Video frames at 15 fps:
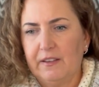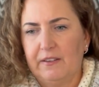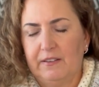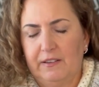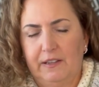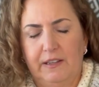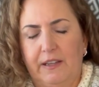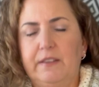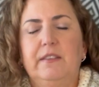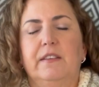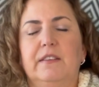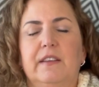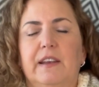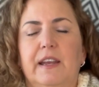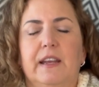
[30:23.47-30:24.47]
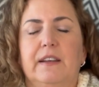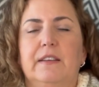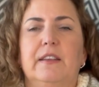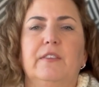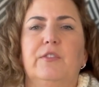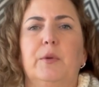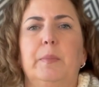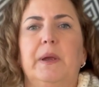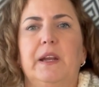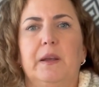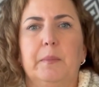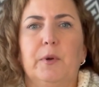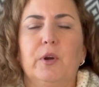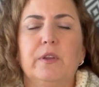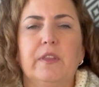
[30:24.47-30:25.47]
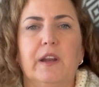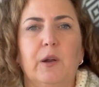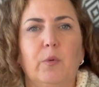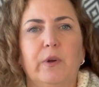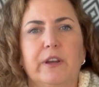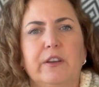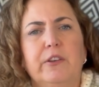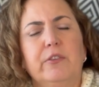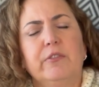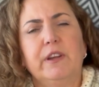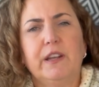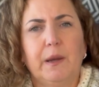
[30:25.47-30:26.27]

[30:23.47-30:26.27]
unless it's an anticipated book that I wanted to read,